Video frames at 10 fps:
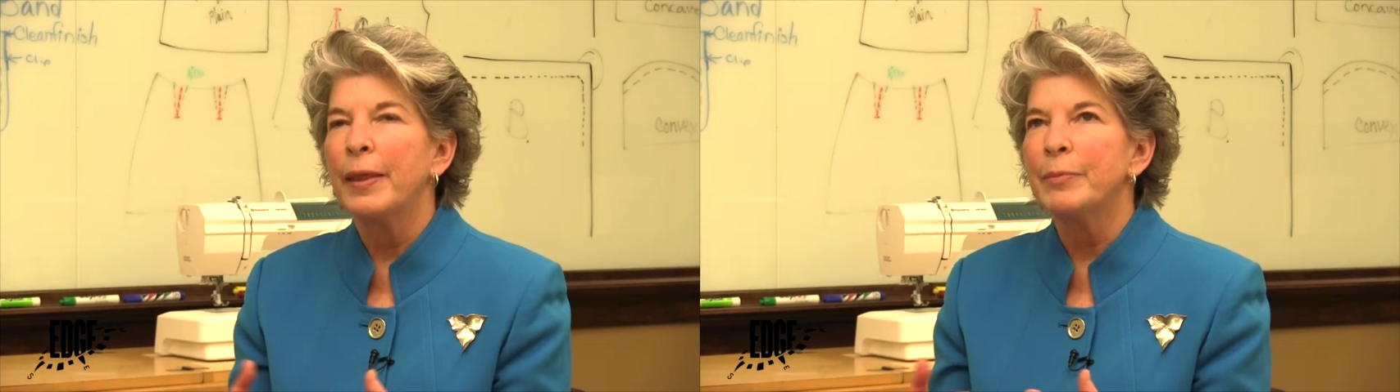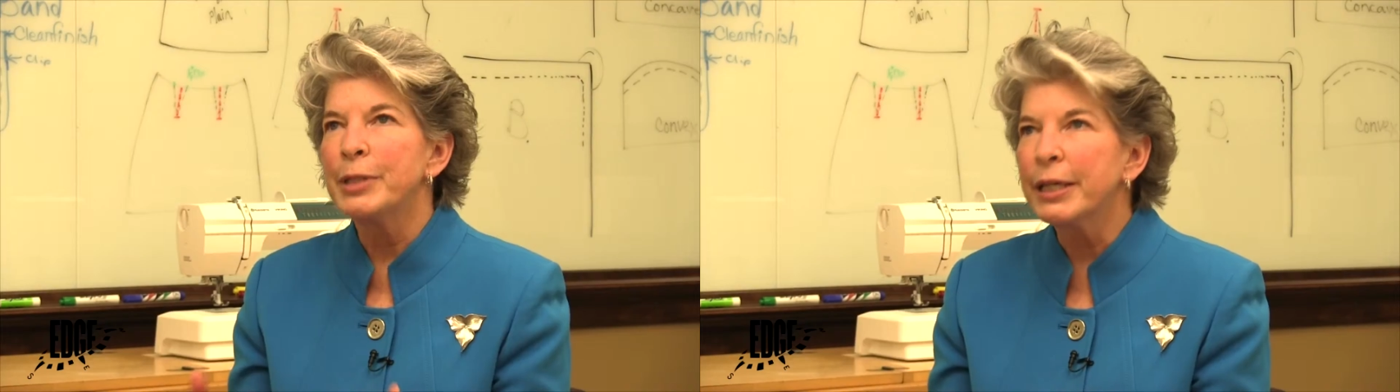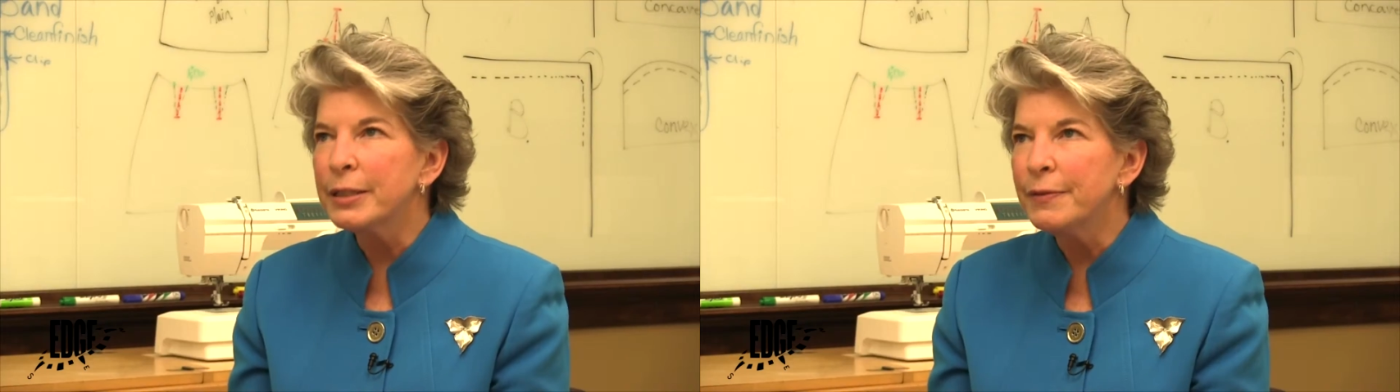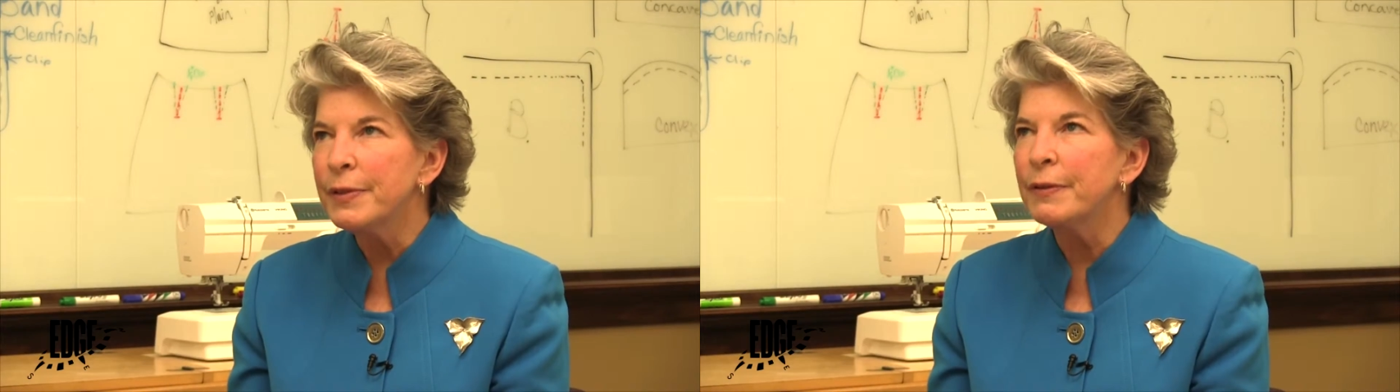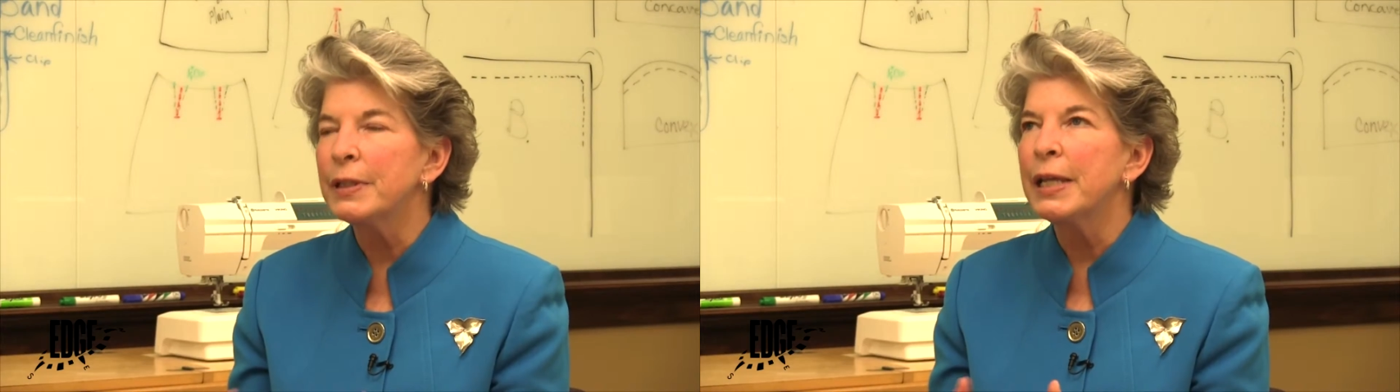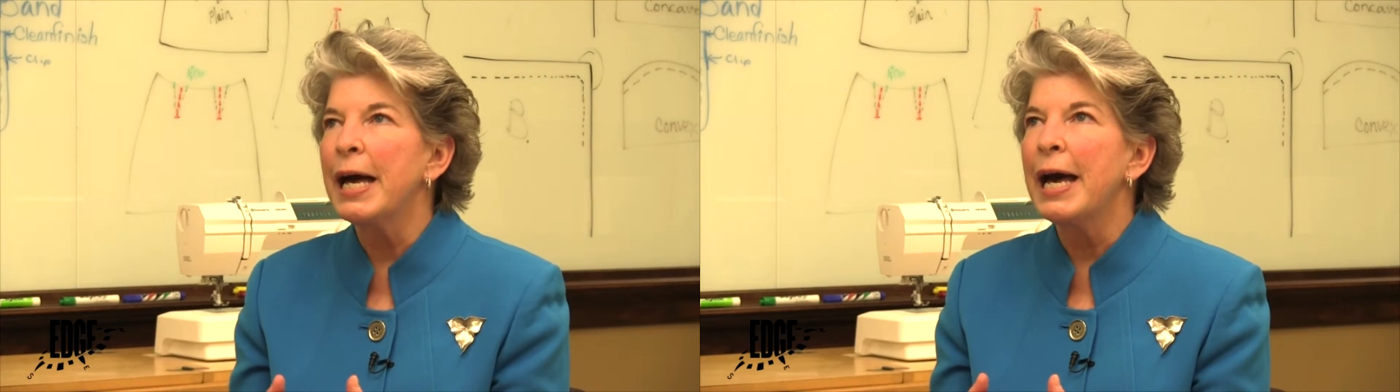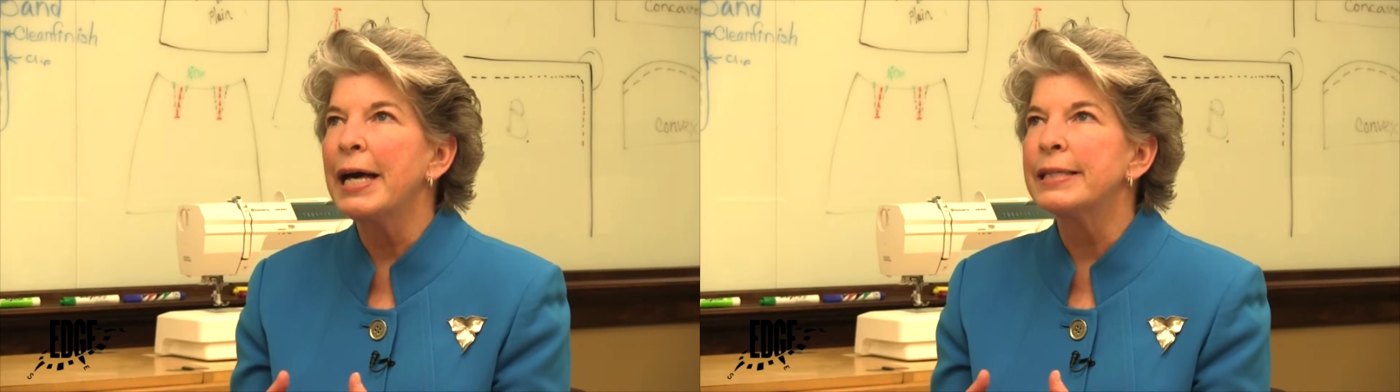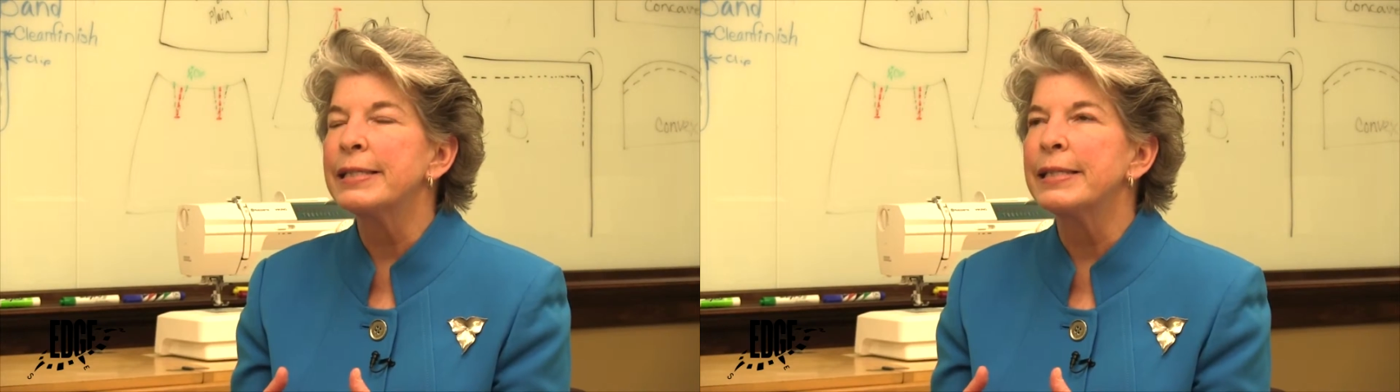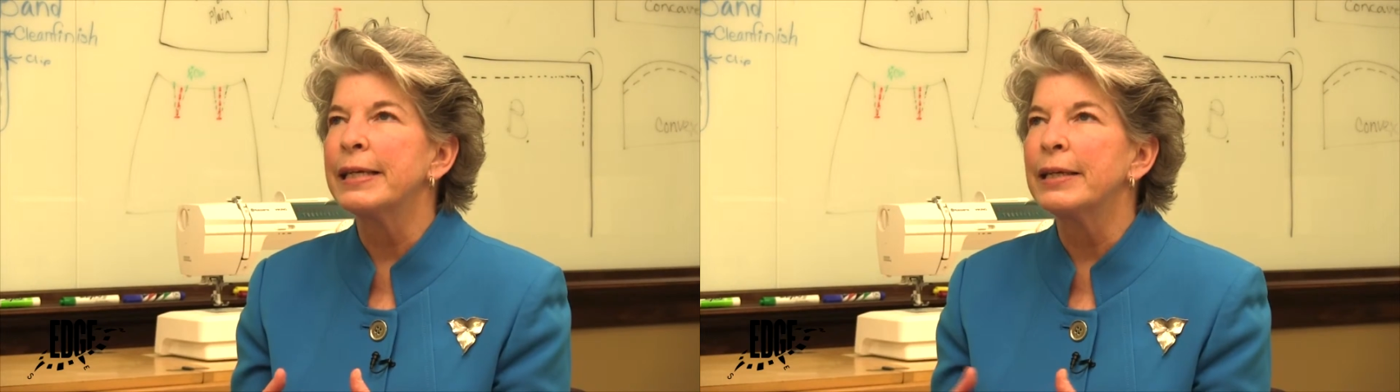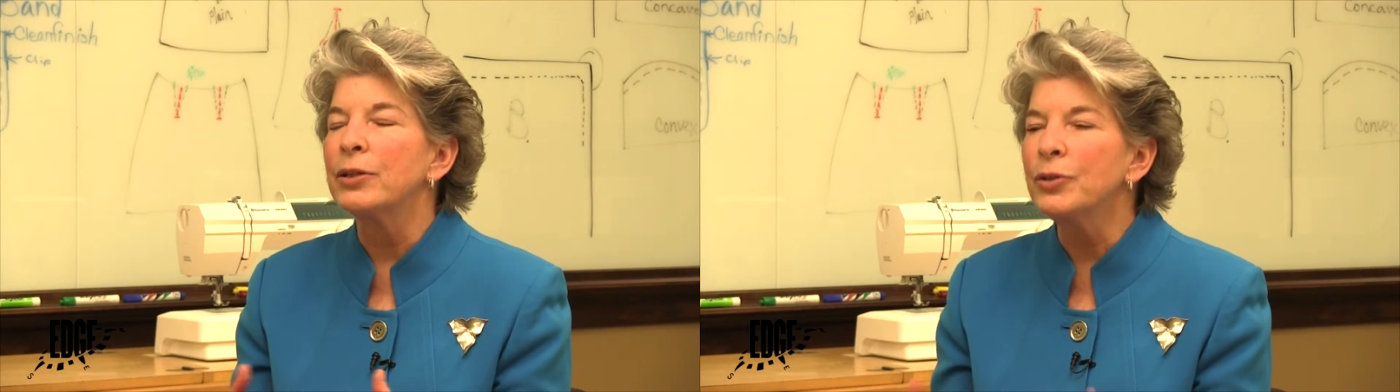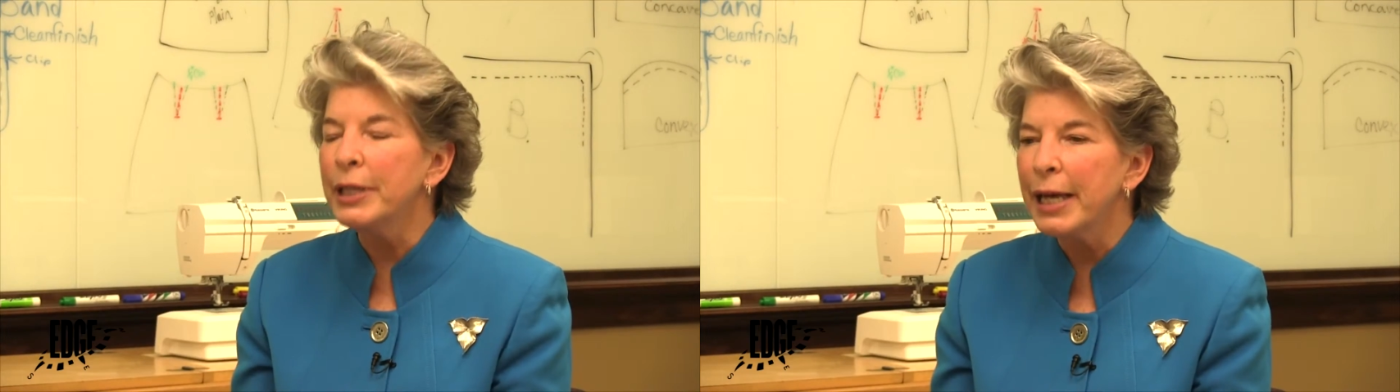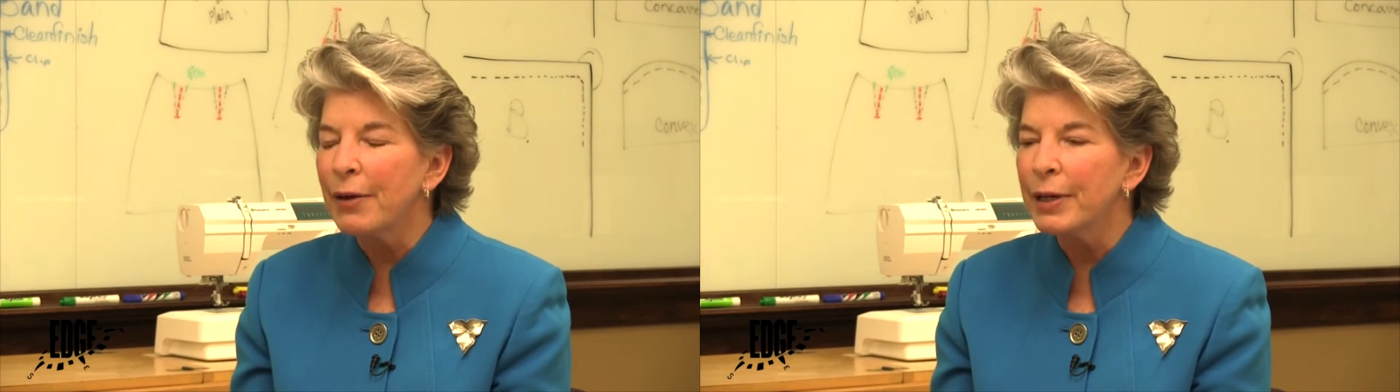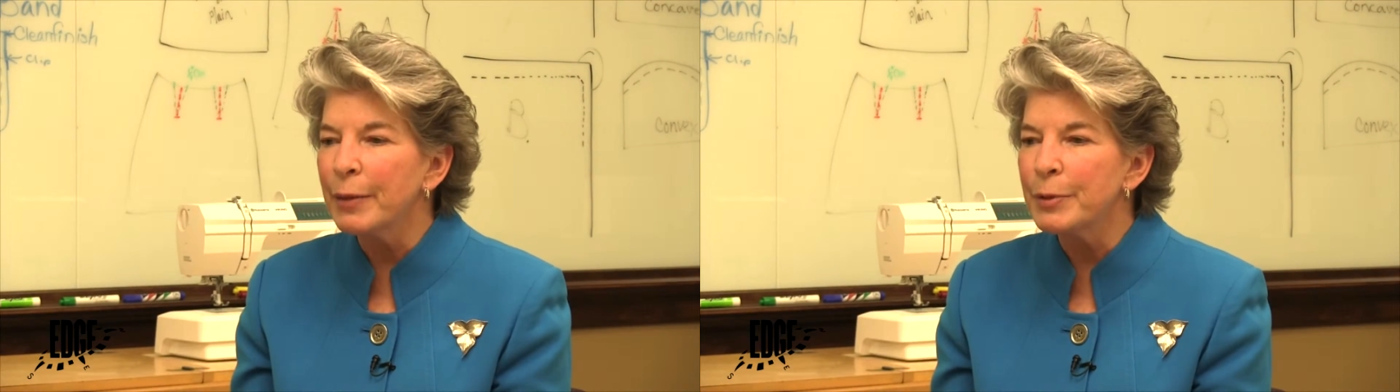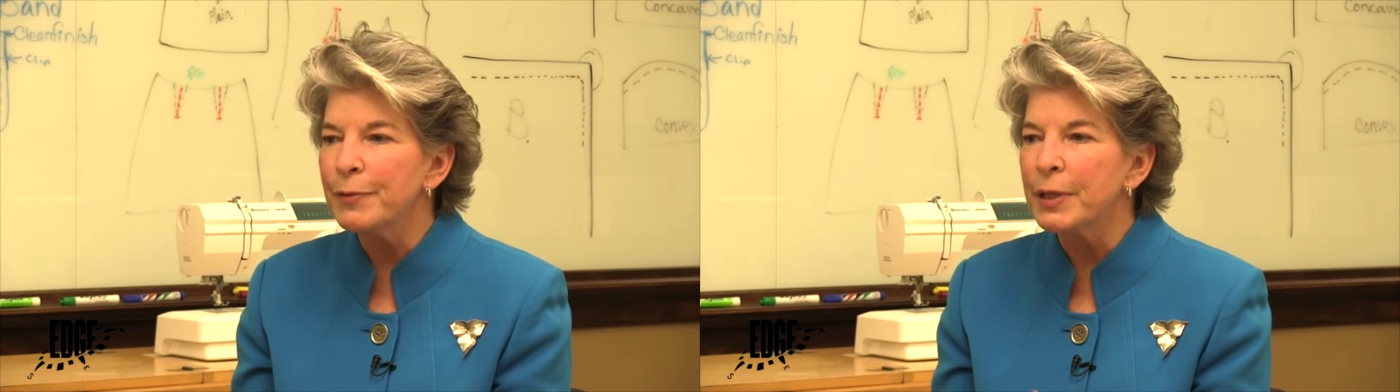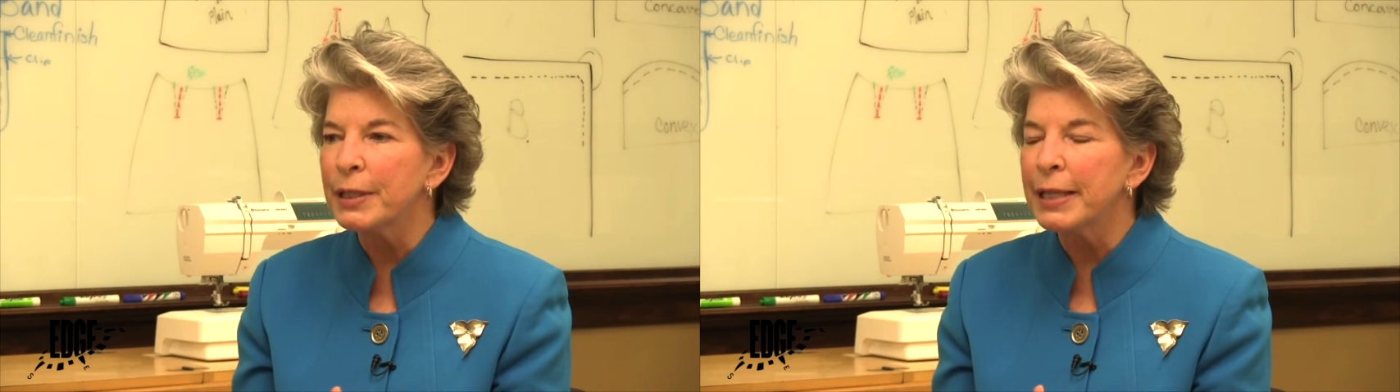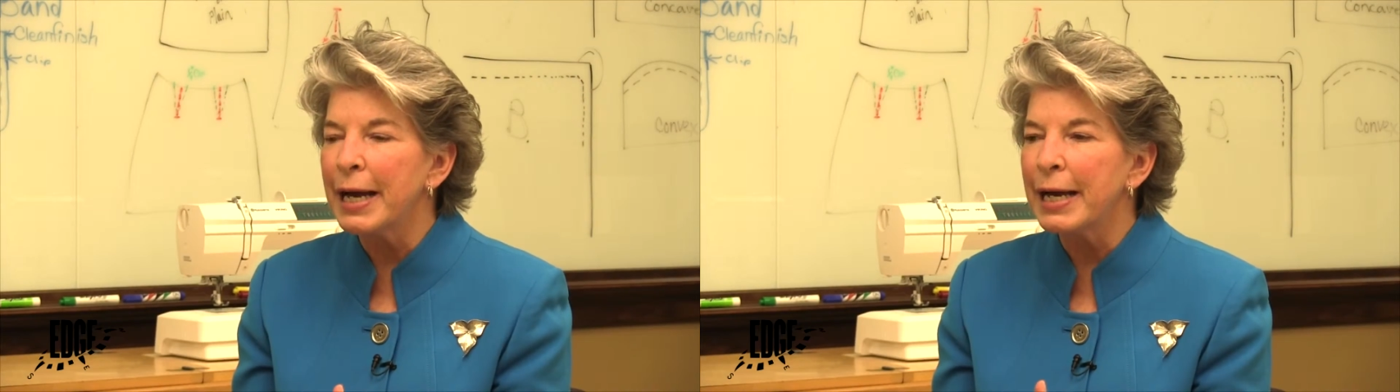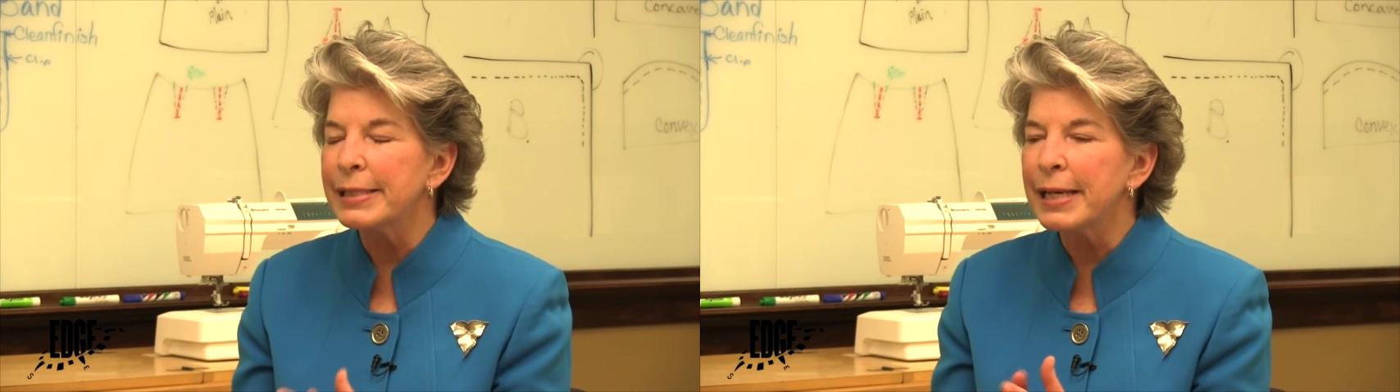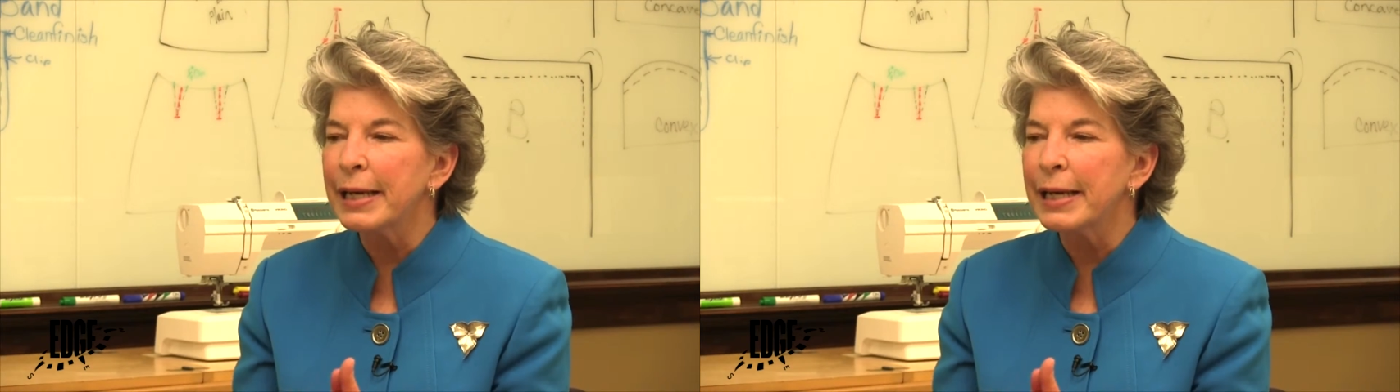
the objectives of the class, the learning outcomes for the class,